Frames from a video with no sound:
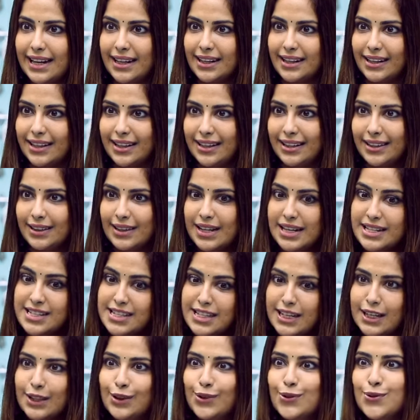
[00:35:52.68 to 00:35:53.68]
that
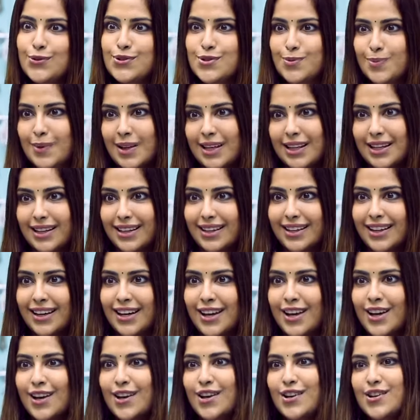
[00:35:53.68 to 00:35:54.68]
that's Indu speaking.
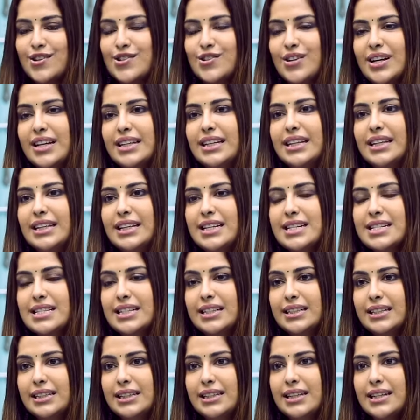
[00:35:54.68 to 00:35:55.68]
Mm. So I think these
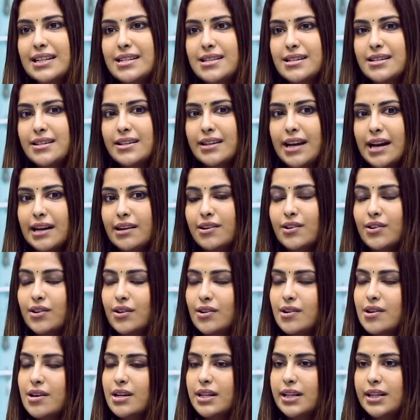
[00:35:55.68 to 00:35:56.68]
little things the director
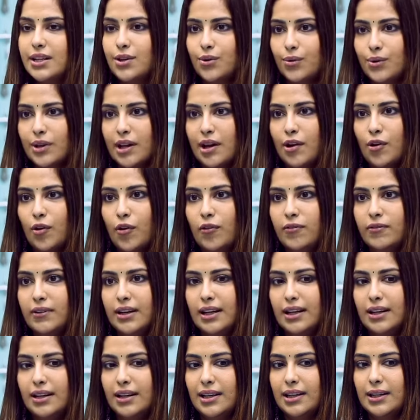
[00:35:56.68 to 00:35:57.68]
really took care of
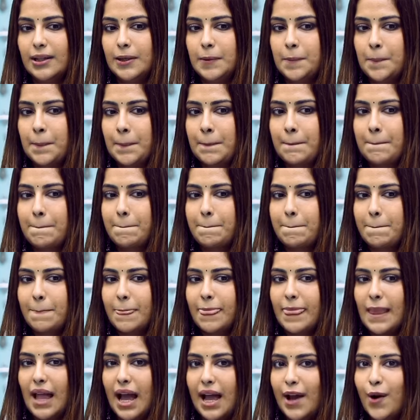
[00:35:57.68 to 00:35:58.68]
and uh,
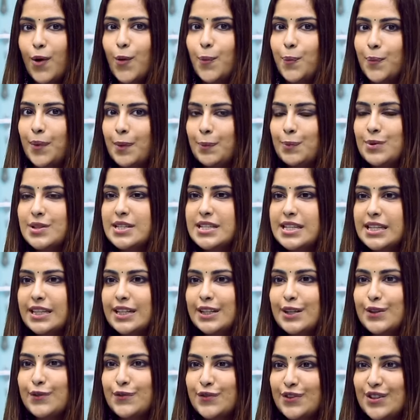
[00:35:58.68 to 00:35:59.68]
I hope people see
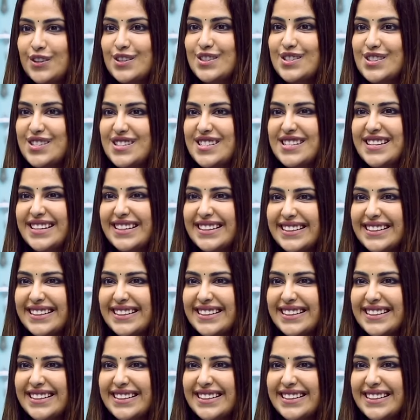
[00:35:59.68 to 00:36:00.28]
the difference.